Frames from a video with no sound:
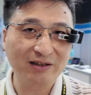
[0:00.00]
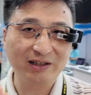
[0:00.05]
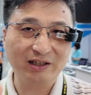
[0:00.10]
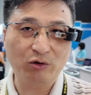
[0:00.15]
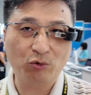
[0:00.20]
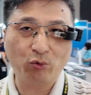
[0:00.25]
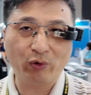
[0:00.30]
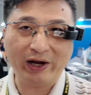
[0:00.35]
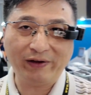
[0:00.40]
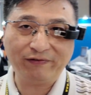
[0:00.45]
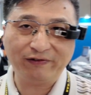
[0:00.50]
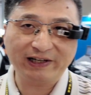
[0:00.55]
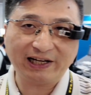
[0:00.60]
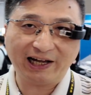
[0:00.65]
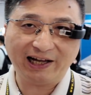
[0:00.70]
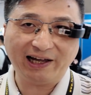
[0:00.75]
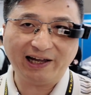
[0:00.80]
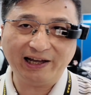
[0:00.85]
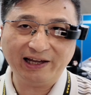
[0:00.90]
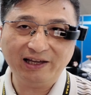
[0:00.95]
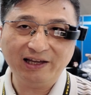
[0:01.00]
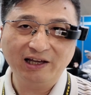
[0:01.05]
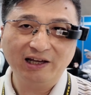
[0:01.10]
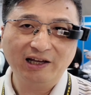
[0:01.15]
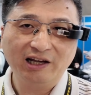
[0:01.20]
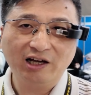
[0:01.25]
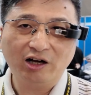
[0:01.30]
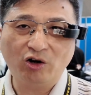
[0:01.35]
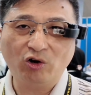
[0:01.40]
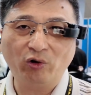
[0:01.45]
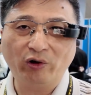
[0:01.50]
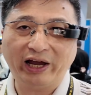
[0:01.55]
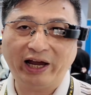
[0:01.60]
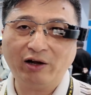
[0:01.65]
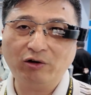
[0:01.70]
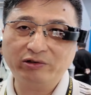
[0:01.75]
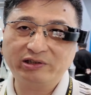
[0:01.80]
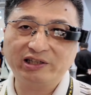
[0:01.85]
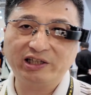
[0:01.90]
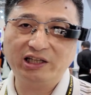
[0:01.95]
the waveguide or
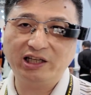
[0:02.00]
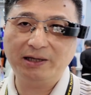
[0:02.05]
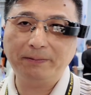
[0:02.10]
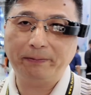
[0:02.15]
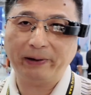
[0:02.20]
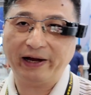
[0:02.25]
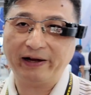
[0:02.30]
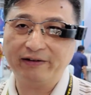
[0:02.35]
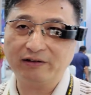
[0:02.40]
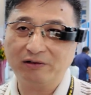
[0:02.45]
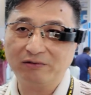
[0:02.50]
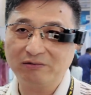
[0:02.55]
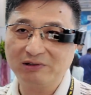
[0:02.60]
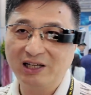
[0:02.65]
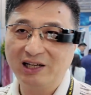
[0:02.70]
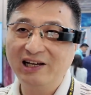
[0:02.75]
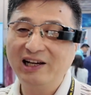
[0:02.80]
LCD panel.